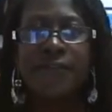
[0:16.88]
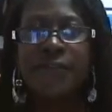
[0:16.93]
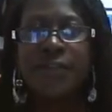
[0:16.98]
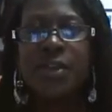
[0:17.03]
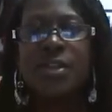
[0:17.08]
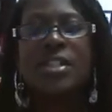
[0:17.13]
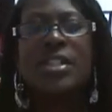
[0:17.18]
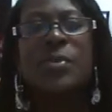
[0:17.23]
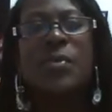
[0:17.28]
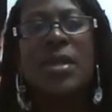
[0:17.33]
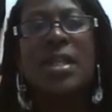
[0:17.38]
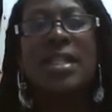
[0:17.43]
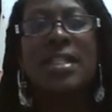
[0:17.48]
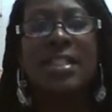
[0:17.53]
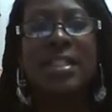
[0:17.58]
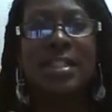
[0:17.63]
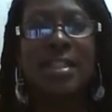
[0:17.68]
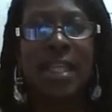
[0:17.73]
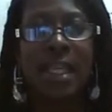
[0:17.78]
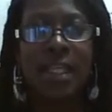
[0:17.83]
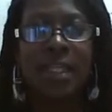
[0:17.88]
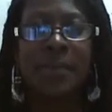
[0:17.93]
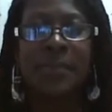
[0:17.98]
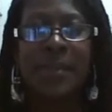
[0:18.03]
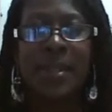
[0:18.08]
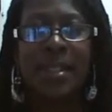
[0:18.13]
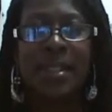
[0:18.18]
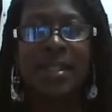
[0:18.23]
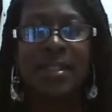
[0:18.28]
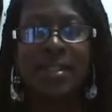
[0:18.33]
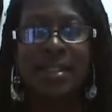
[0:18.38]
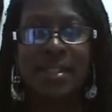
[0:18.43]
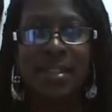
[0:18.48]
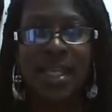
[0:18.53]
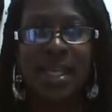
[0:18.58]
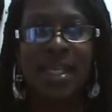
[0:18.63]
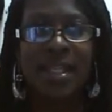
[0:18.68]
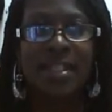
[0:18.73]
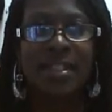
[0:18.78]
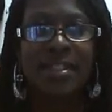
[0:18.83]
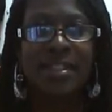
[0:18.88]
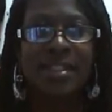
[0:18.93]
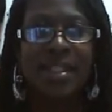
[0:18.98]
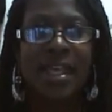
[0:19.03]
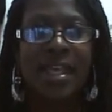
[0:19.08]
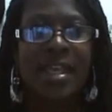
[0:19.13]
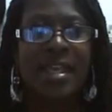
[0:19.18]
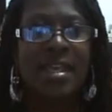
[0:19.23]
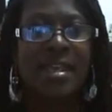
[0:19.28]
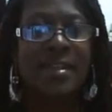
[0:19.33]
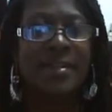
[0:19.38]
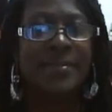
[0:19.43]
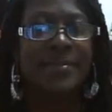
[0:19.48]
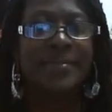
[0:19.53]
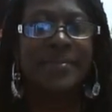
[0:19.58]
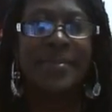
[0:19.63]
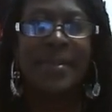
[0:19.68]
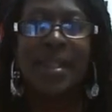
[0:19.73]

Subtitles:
First, I want to just take a minute today to say